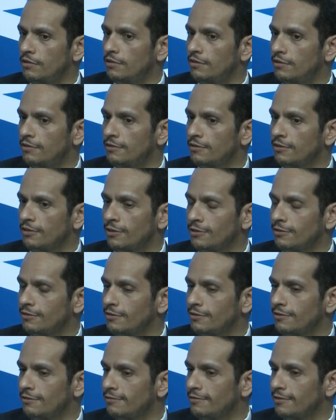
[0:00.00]
in
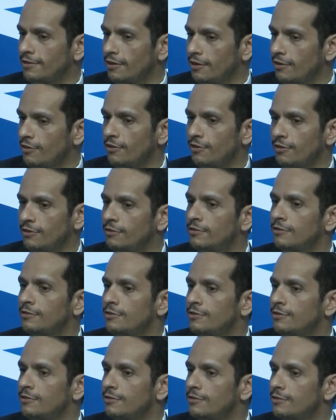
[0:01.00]
Qatar, I think
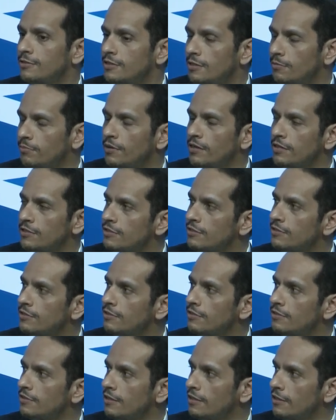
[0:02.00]
it's, it's a
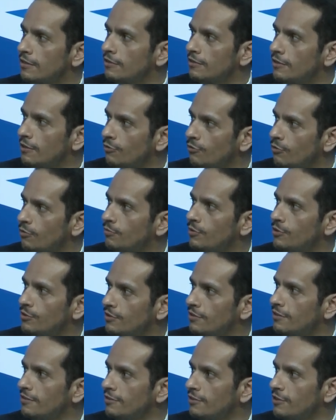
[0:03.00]
precedent and a role model
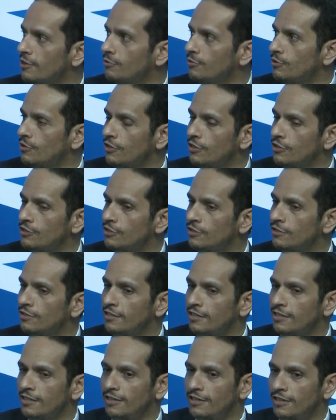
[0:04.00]
in our region
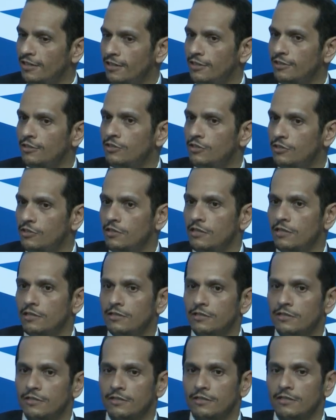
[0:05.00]
and
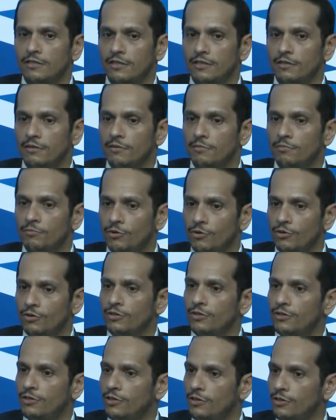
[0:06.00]
needs uh, more
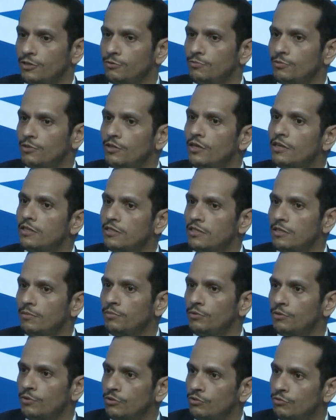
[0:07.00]
encouragement and
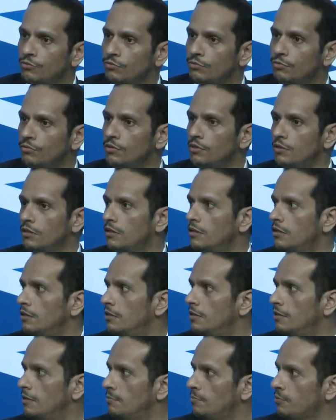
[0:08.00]
support to
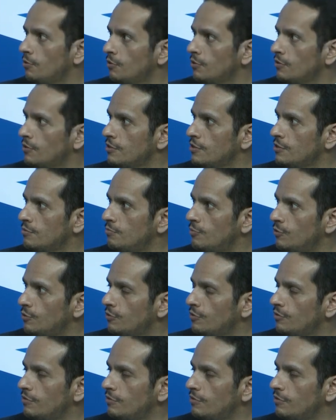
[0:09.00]
uh, progress more.